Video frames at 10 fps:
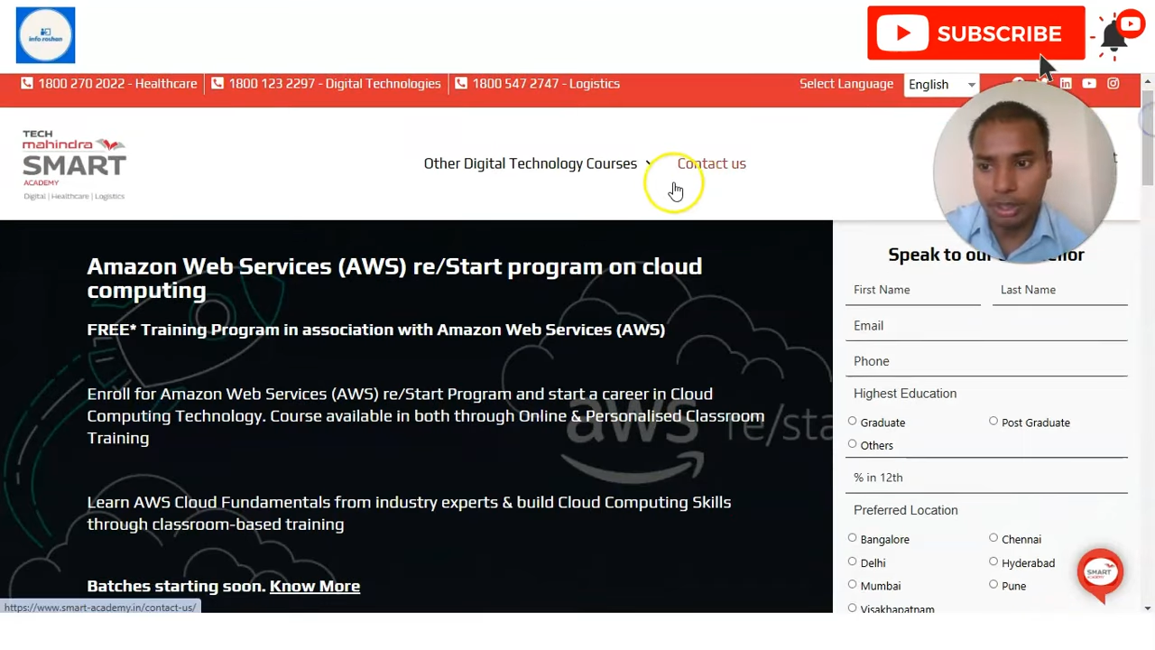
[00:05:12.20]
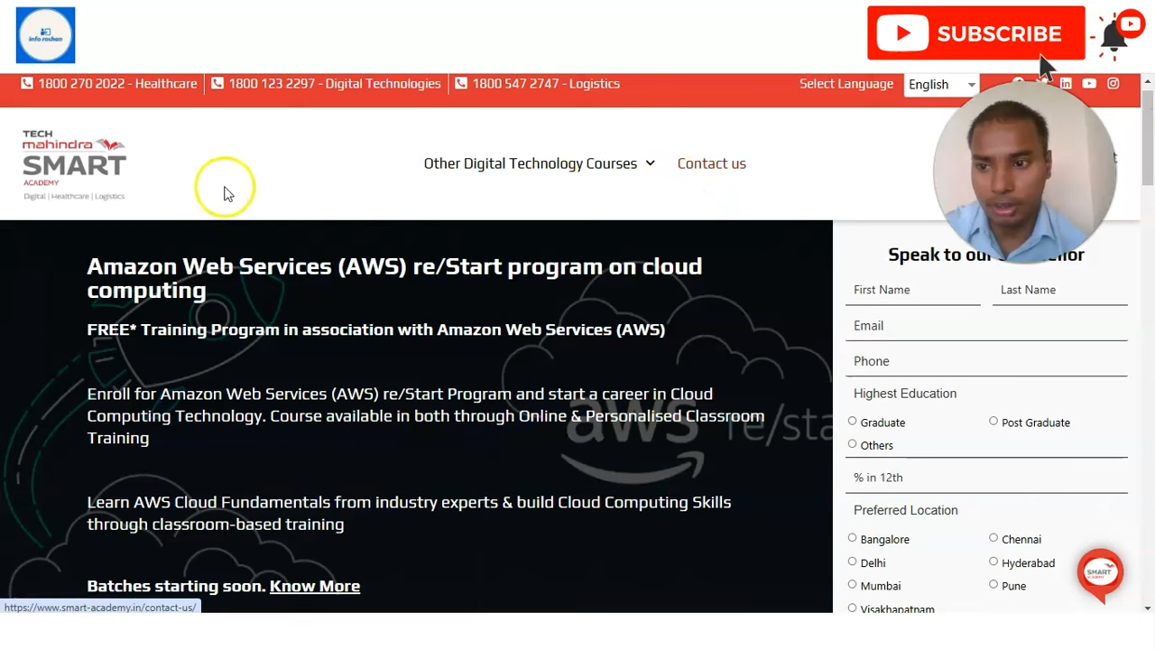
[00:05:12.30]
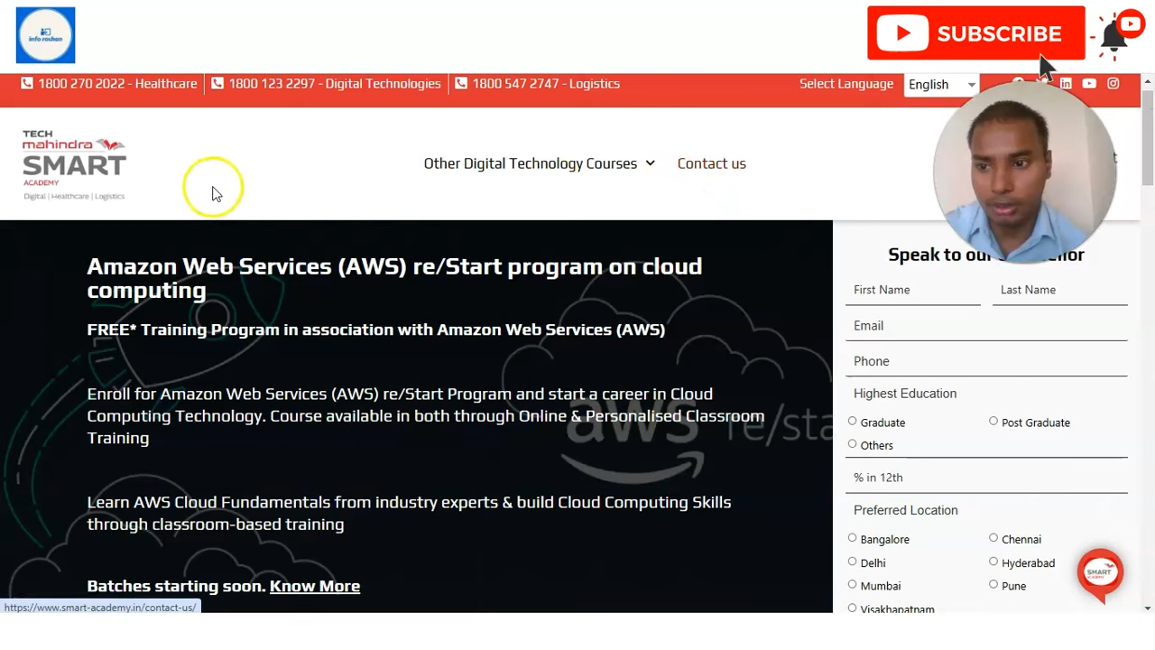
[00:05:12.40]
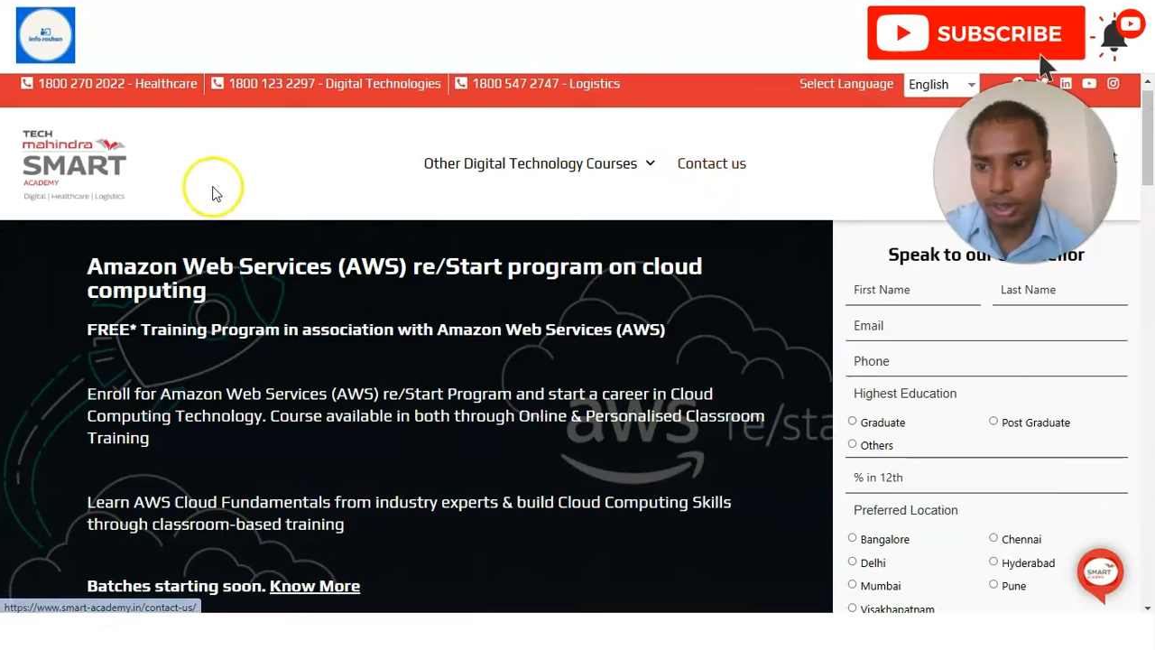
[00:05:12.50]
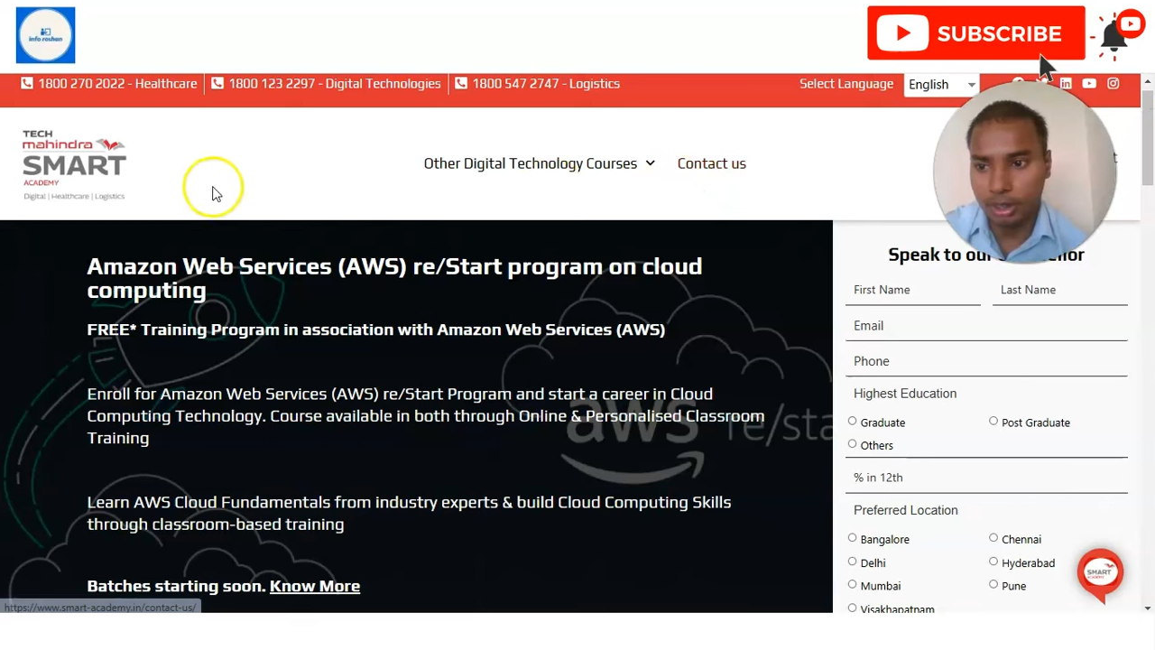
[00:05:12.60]
you
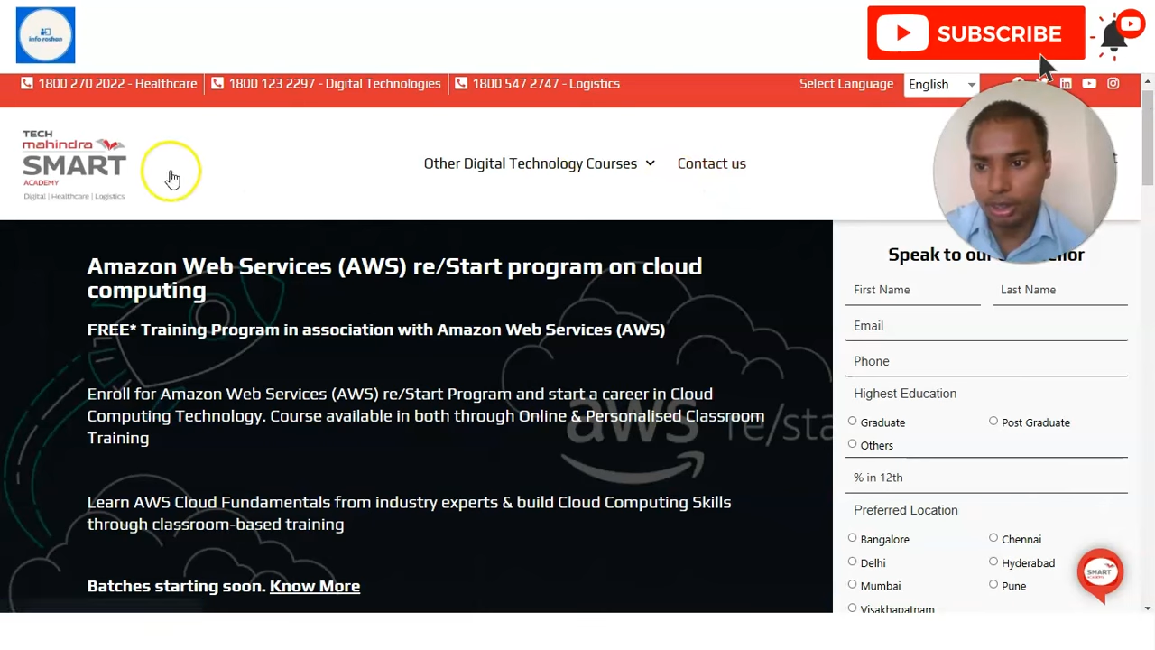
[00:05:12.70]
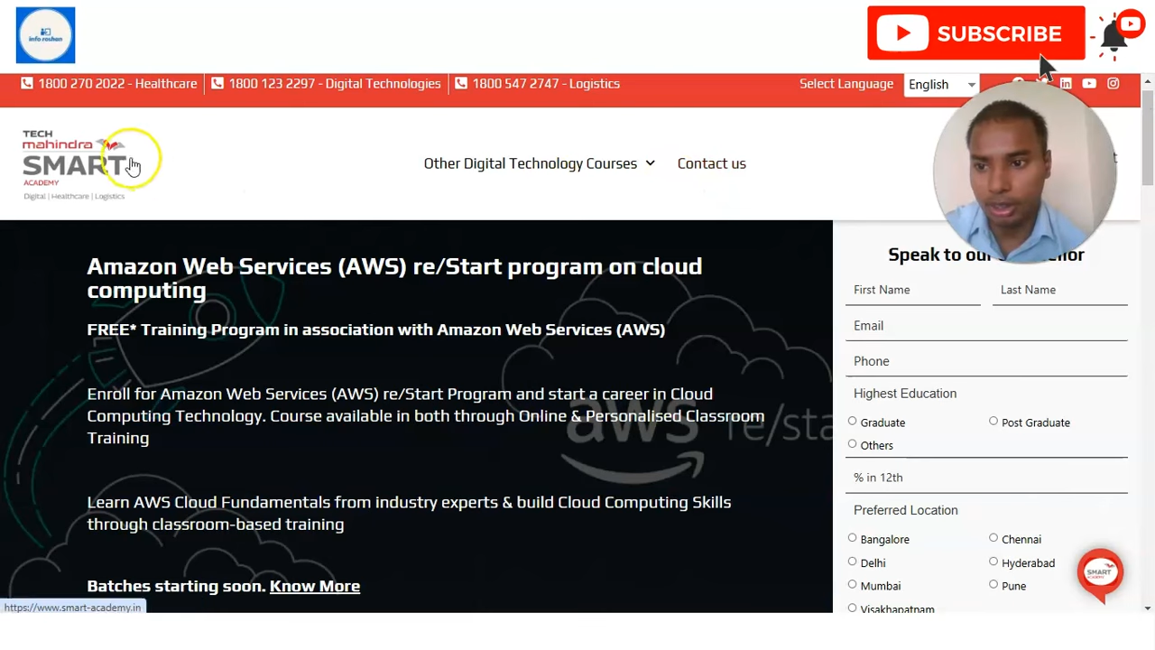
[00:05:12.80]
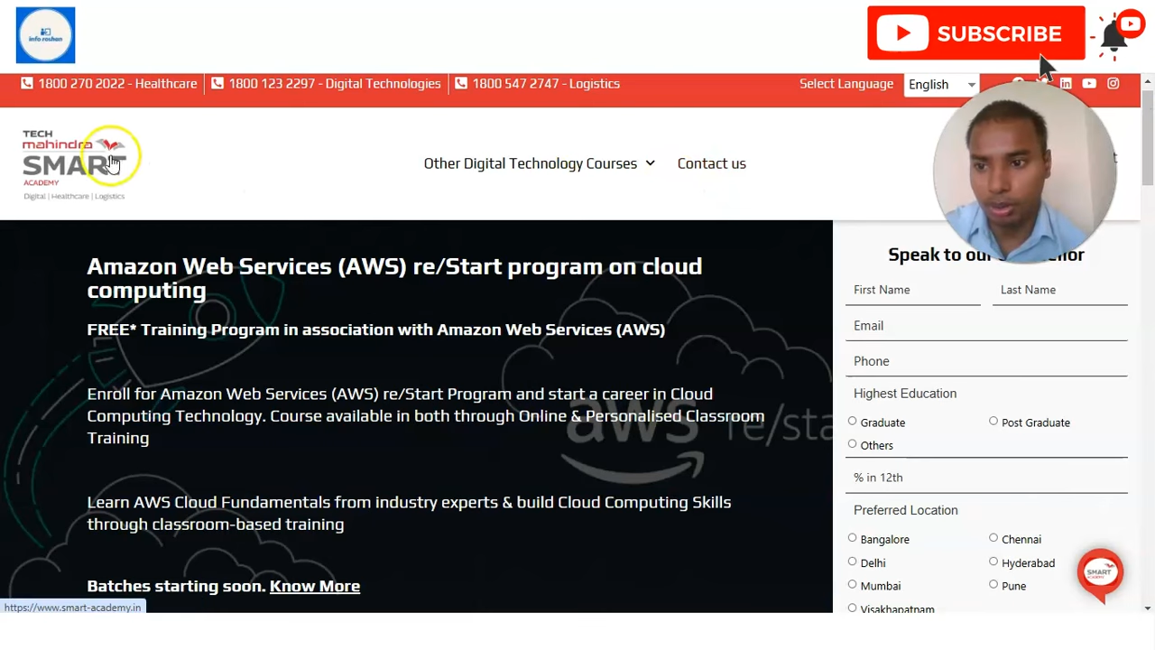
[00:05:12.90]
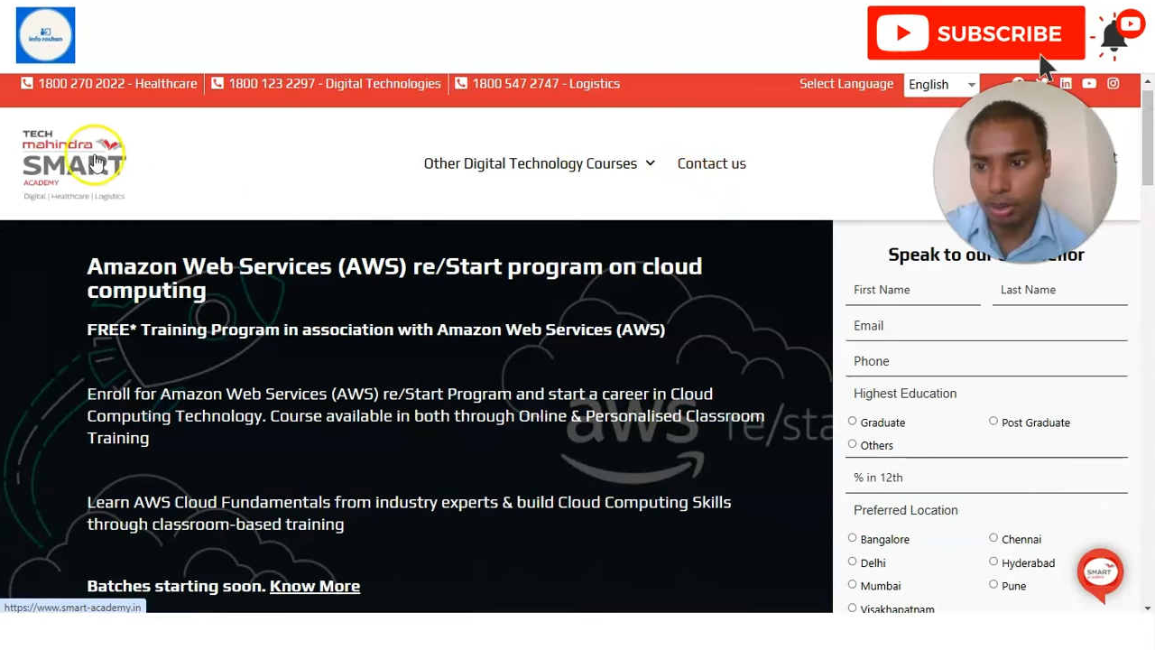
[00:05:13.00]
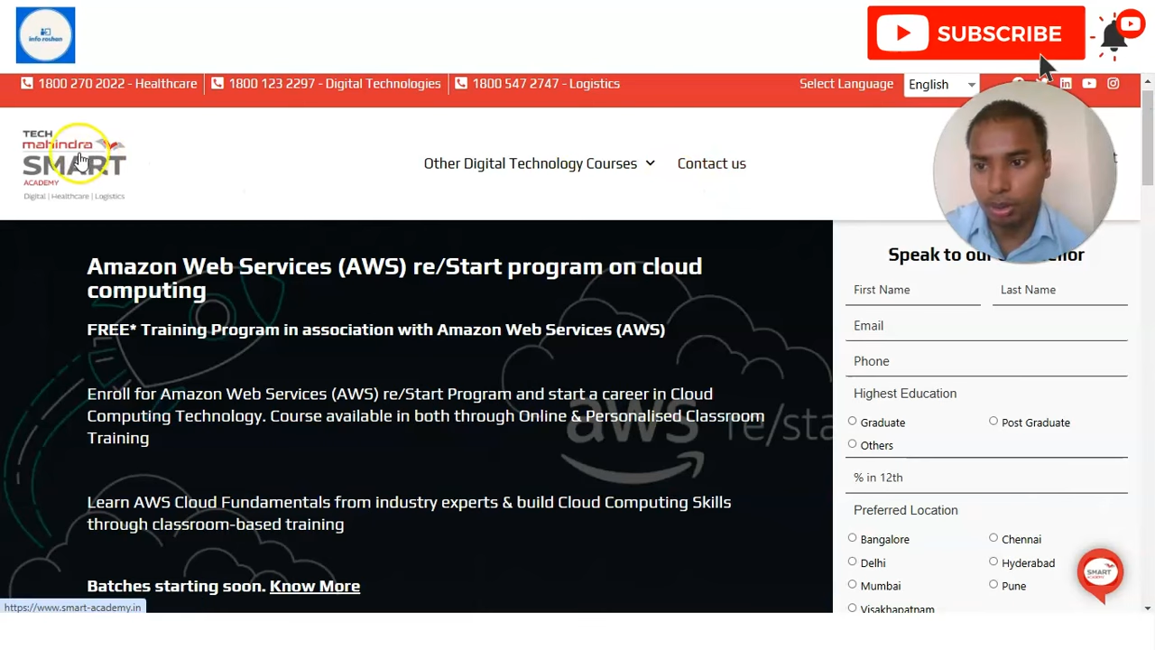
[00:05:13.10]
can see the
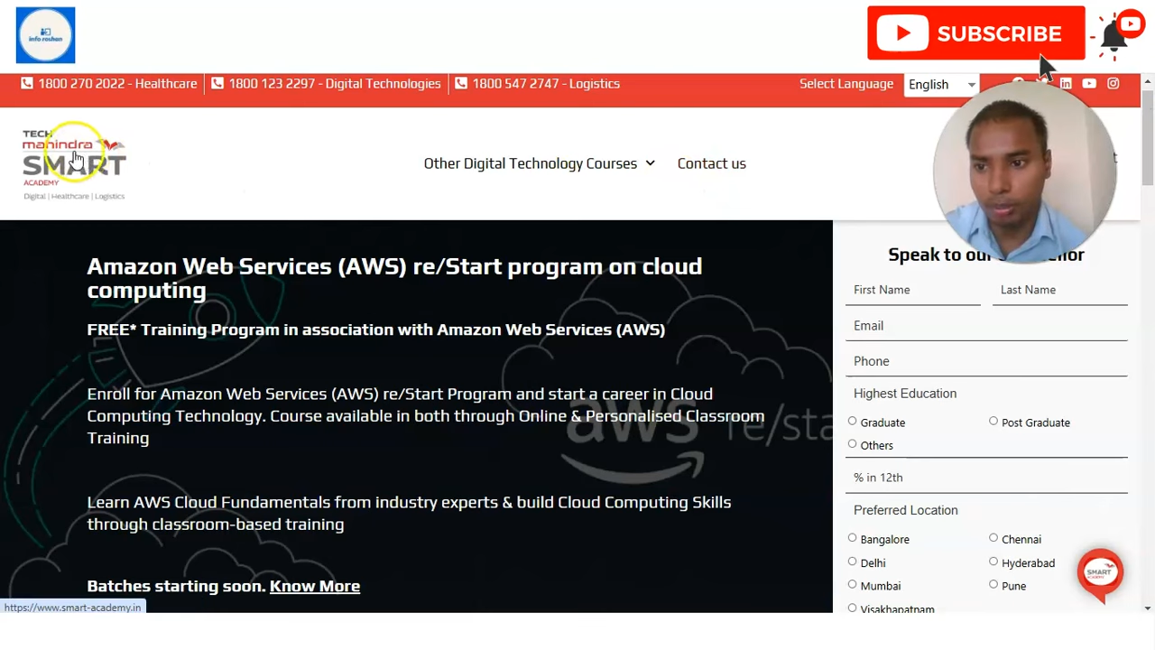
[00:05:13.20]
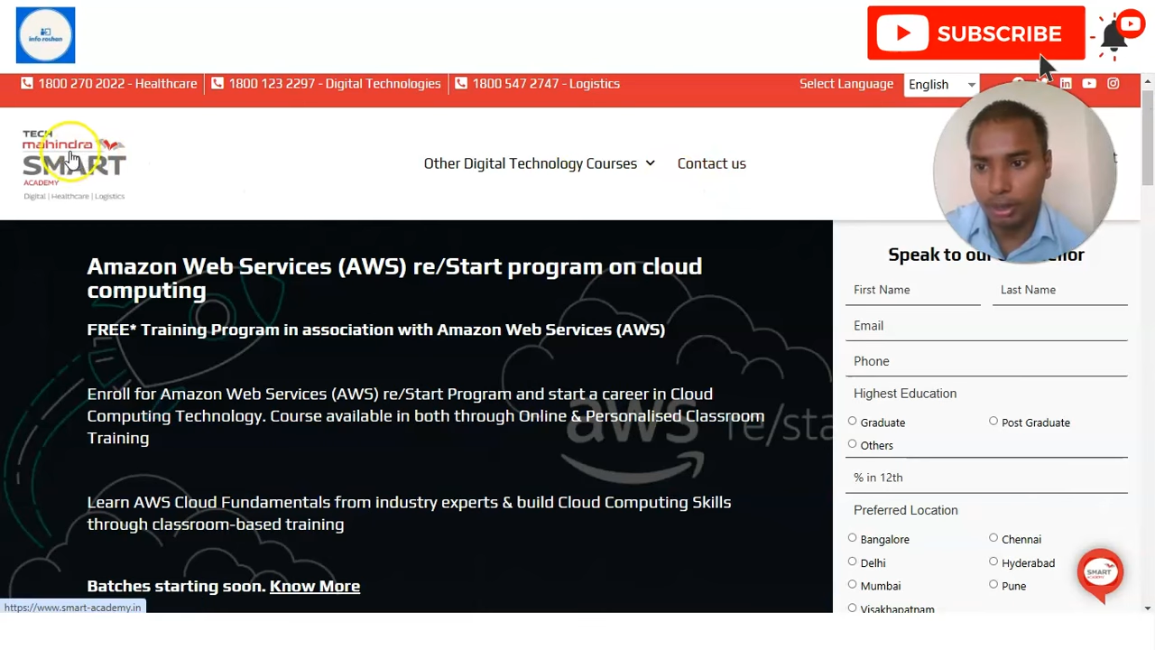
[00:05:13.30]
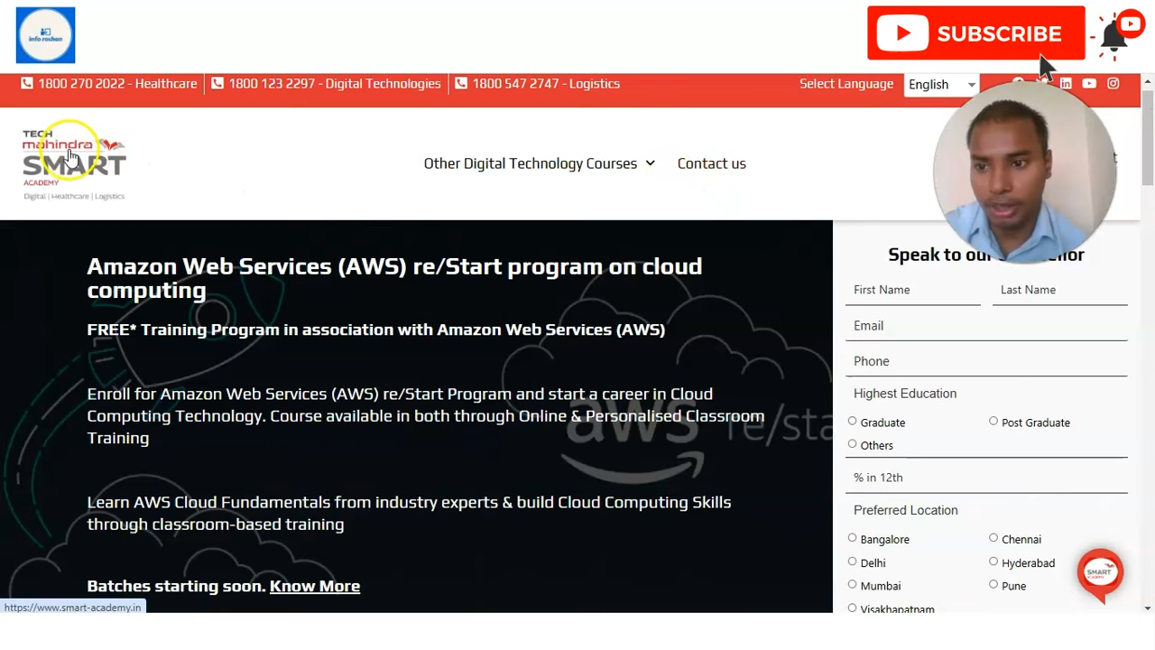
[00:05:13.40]
logo of the Tech